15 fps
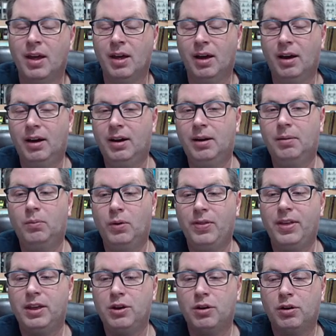one
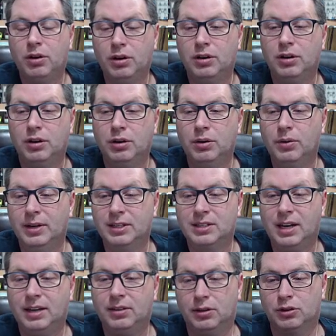thing you could do is
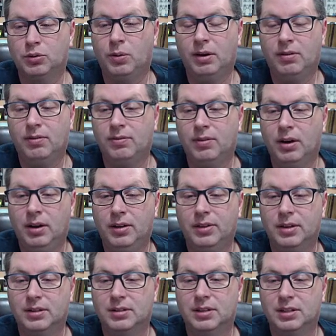take the
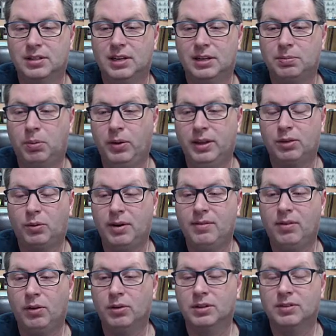6.3
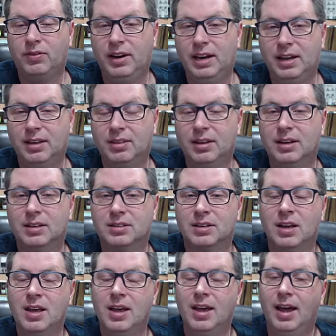volts feeding this,
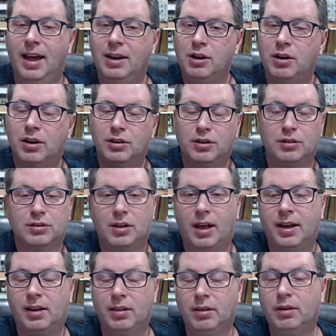and you could use
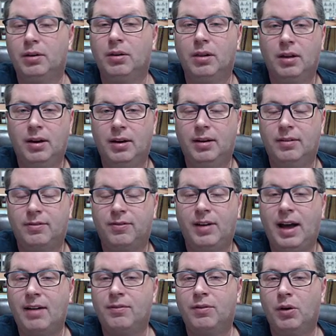like a little
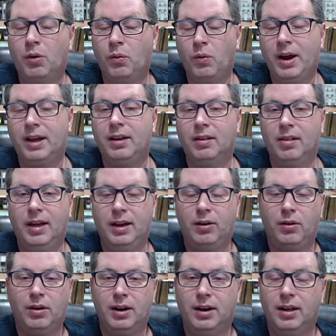5 volt
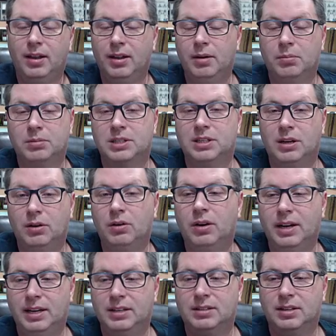regulator, an LM
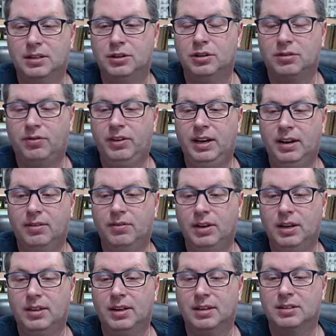series, and just feed it
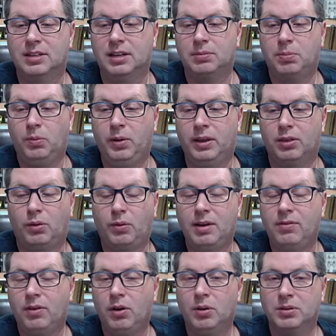via that 6.3
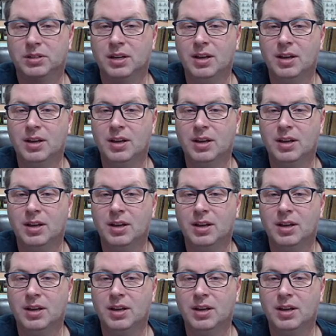volts,